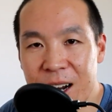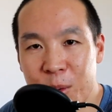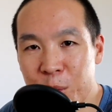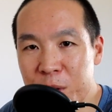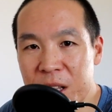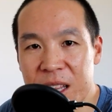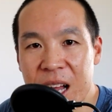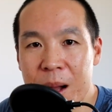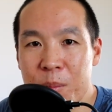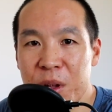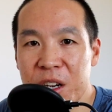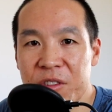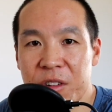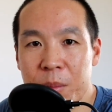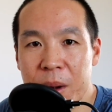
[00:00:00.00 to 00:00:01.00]
really that
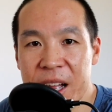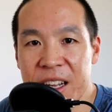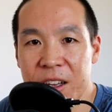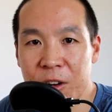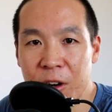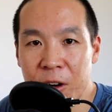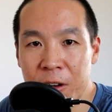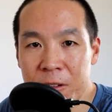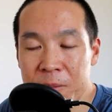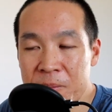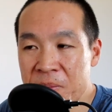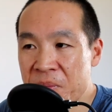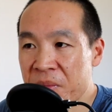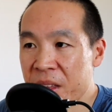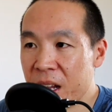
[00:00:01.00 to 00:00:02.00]
big of a mic at all.
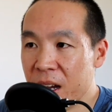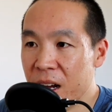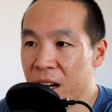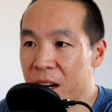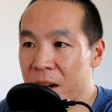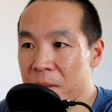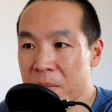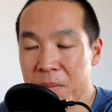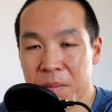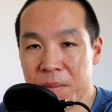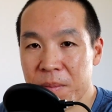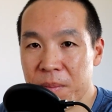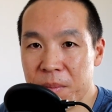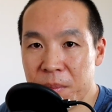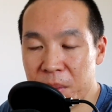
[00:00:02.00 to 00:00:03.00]

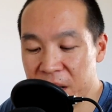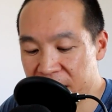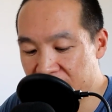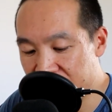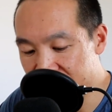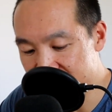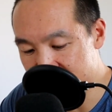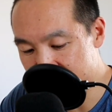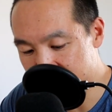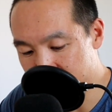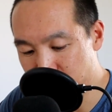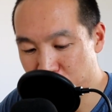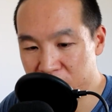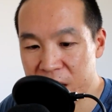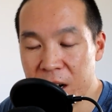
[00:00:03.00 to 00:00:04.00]
But yeah, it's
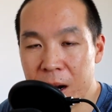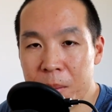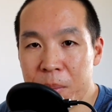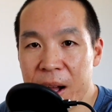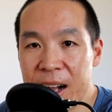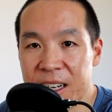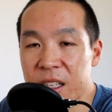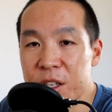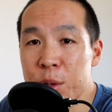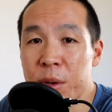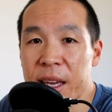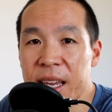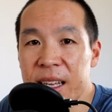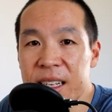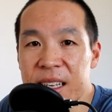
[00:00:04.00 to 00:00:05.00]
pretty compact. You
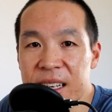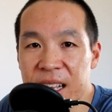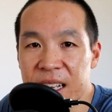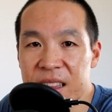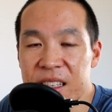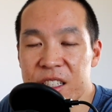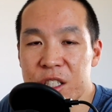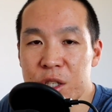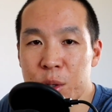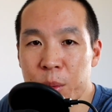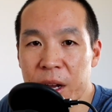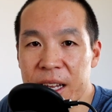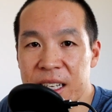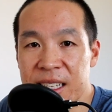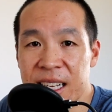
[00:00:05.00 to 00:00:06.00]
can connect this to
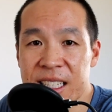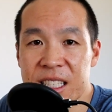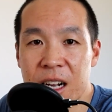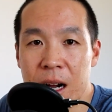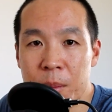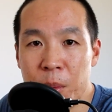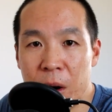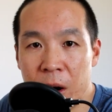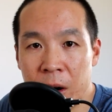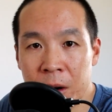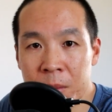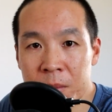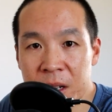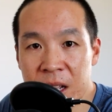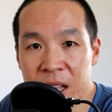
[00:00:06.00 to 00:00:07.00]
a desktop
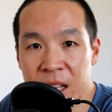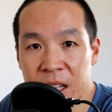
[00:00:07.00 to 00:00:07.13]
arm.